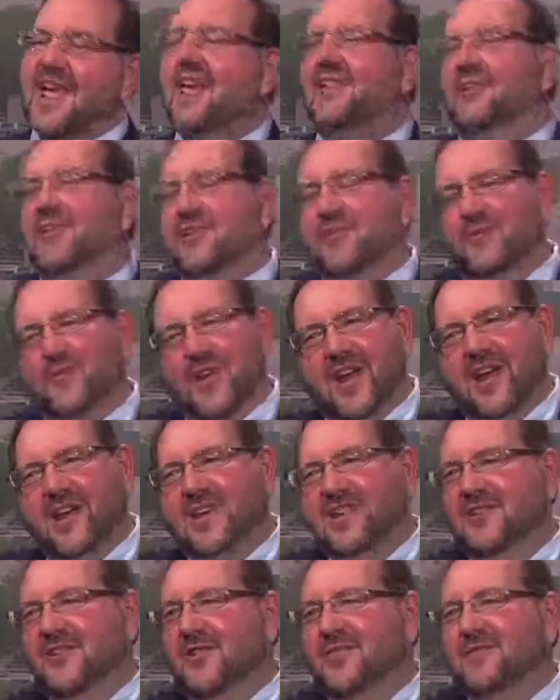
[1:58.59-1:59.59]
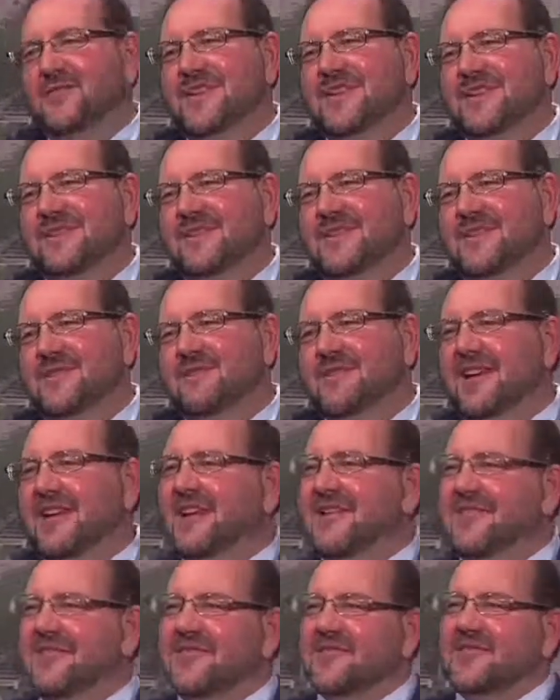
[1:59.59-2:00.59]
Yeah, a little rainy, a little misty, but
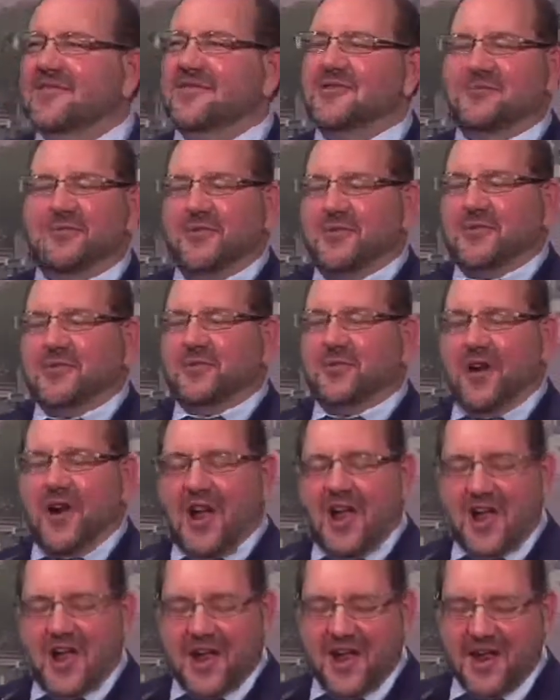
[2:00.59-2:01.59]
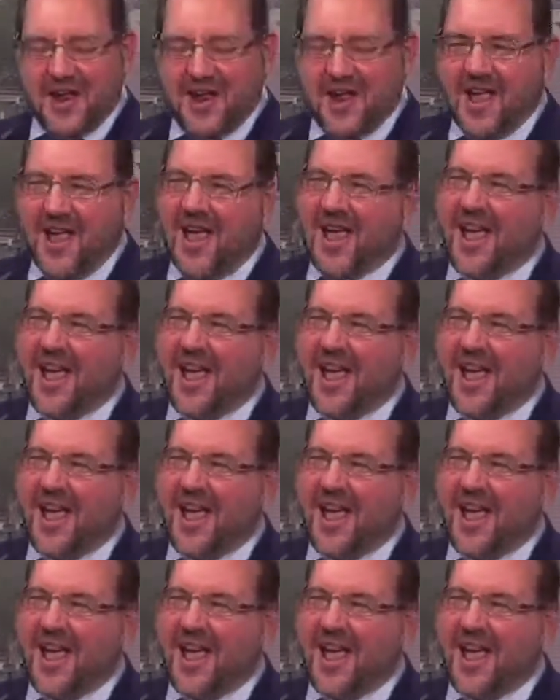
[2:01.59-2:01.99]
the spirits were high.